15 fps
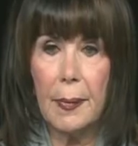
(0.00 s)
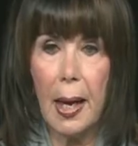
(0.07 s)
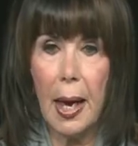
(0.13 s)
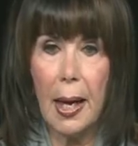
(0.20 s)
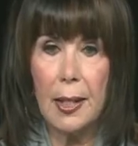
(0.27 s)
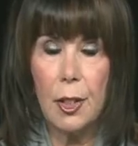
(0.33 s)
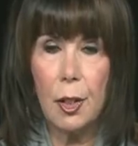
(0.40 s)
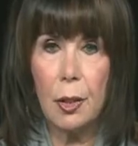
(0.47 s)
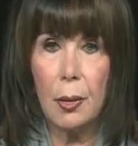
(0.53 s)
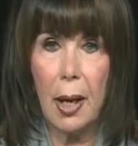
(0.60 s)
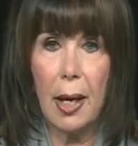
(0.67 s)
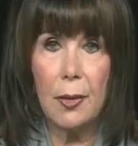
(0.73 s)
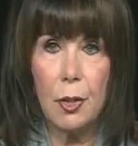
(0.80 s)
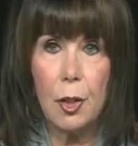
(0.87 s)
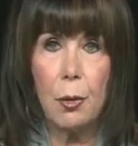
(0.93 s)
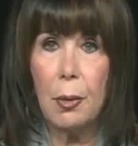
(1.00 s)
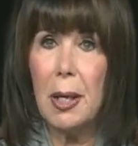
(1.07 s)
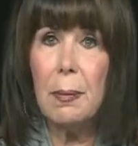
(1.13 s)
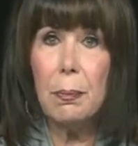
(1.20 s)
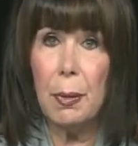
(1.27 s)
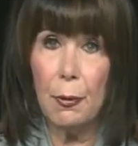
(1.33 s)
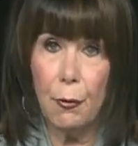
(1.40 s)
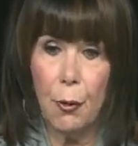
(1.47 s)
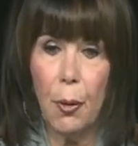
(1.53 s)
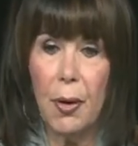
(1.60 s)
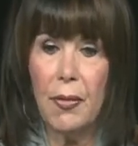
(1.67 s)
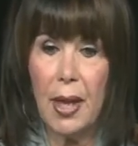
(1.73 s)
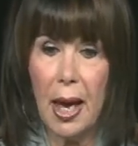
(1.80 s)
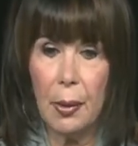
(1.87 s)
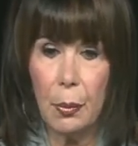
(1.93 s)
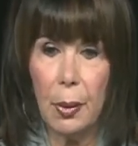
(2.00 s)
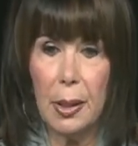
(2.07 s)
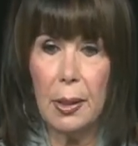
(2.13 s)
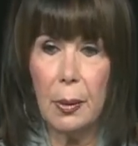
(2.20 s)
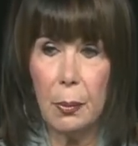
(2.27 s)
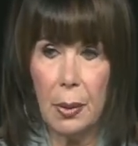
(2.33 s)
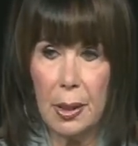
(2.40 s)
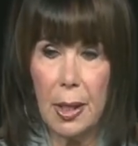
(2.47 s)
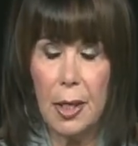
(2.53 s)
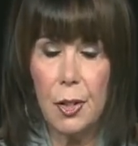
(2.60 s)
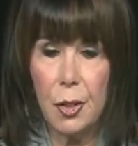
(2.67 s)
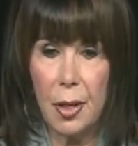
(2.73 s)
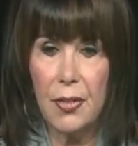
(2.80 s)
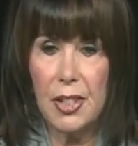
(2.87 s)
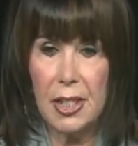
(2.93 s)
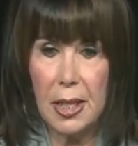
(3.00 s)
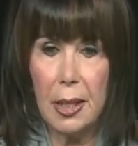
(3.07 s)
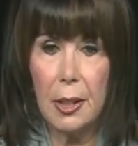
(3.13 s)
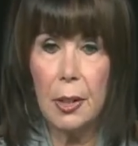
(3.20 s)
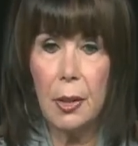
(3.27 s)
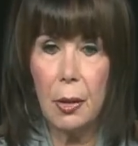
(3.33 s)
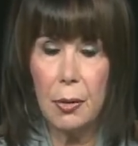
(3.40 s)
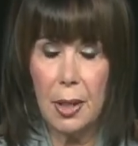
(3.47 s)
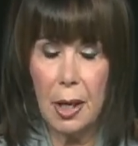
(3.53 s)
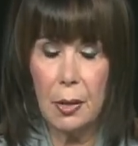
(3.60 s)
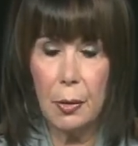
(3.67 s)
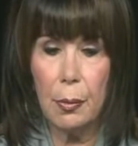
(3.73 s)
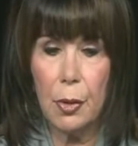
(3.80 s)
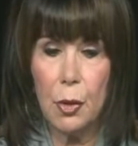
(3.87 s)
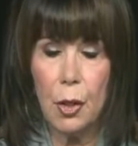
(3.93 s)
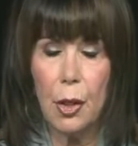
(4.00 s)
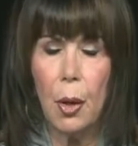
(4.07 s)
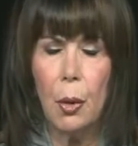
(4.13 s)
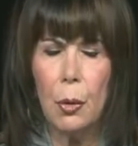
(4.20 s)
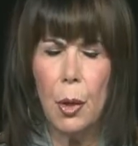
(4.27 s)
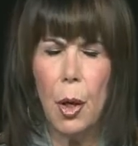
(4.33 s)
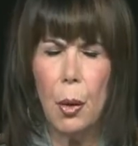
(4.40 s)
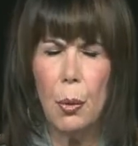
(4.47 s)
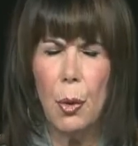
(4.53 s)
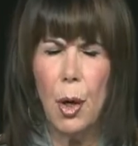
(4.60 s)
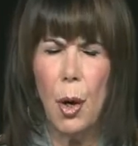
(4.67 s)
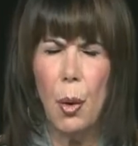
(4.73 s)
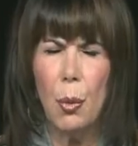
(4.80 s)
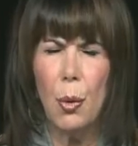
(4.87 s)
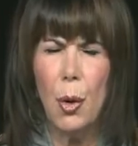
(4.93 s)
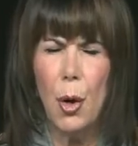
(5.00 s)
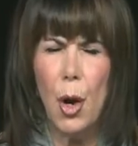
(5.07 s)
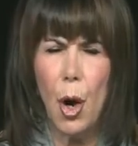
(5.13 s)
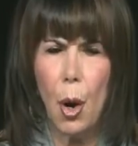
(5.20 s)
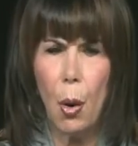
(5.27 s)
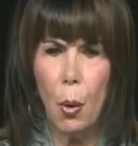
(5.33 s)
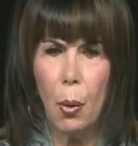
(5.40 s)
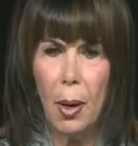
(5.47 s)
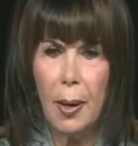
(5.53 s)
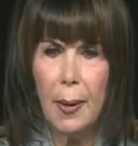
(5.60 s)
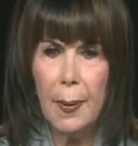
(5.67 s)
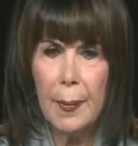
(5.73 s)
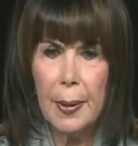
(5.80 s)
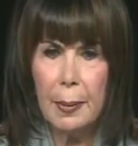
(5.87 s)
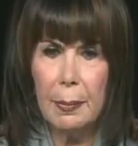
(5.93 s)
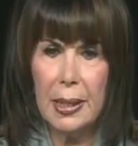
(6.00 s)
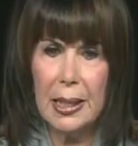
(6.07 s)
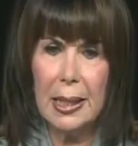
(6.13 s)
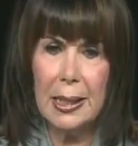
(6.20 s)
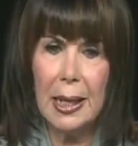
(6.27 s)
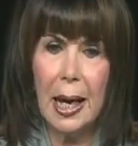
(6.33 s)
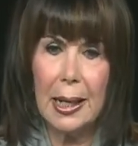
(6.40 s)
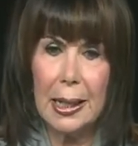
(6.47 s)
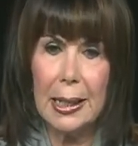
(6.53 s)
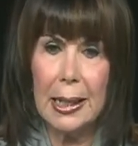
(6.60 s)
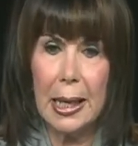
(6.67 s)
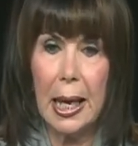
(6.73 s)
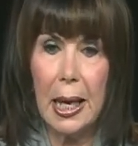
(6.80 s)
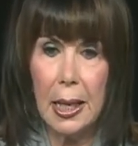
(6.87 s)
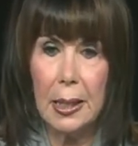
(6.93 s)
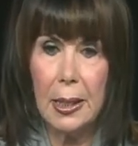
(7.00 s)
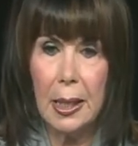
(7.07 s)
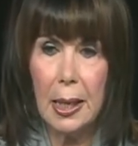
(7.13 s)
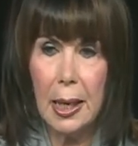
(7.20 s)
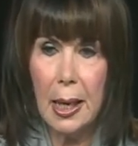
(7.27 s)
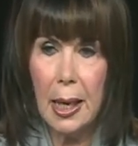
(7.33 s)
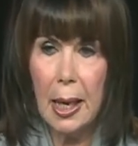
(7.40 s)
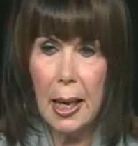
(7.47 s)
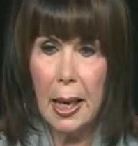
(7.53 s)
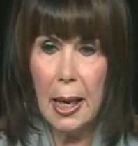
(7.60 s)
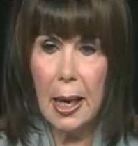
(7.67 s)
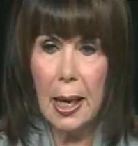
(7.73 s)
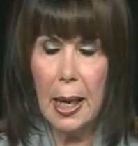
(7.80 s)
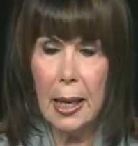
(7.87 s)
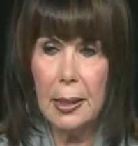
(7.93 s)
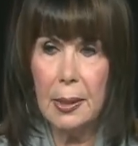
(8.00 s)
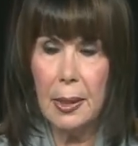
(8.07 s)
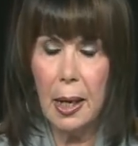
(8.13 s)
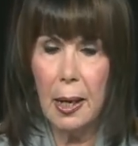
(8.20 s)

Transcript: I screamed before that when I saw the senator go down originally, "Oh, no, no, no," meaning not again. And